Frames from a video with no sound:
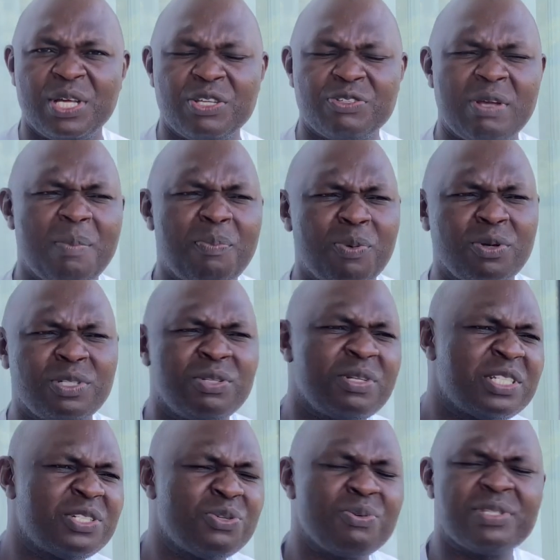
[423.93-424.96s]
So I brought
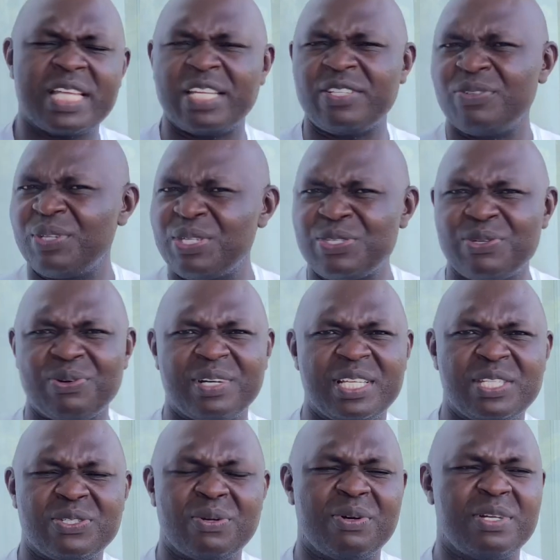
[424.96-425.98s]
the two sides of the story,
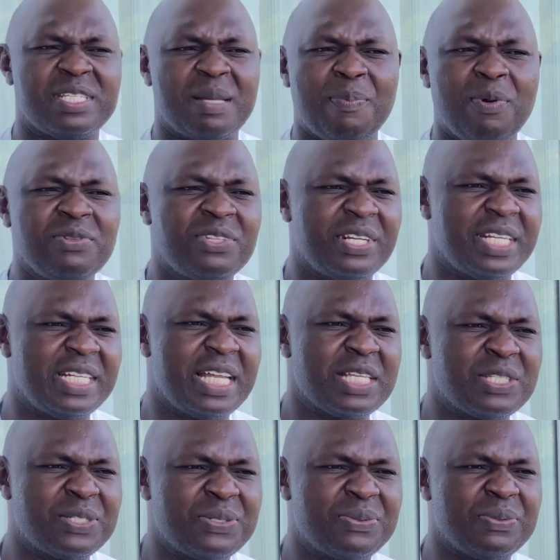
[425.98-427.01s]
so it's upon the
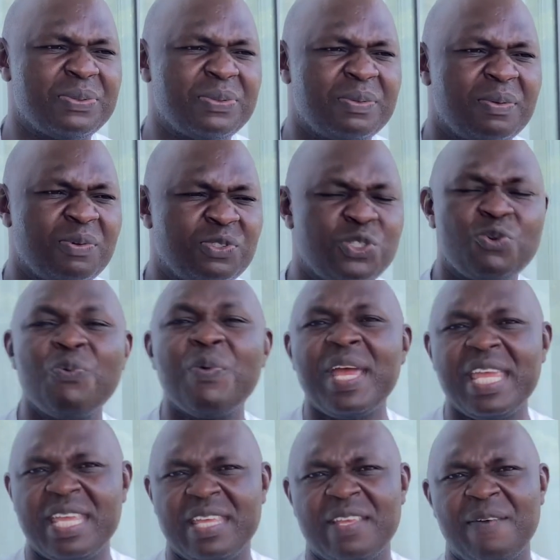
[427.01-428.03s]
readers to
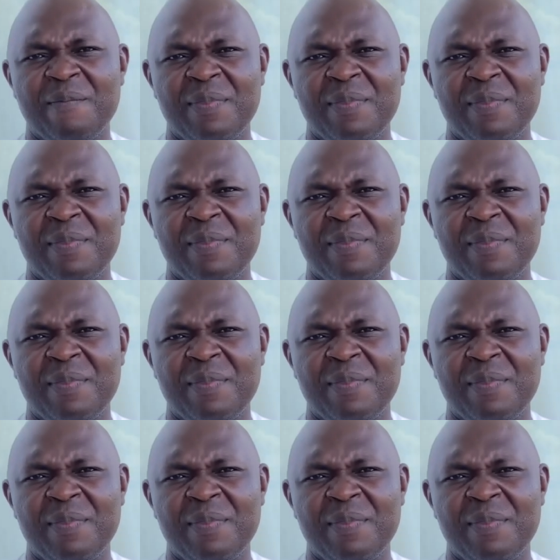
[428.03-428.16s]
weigh.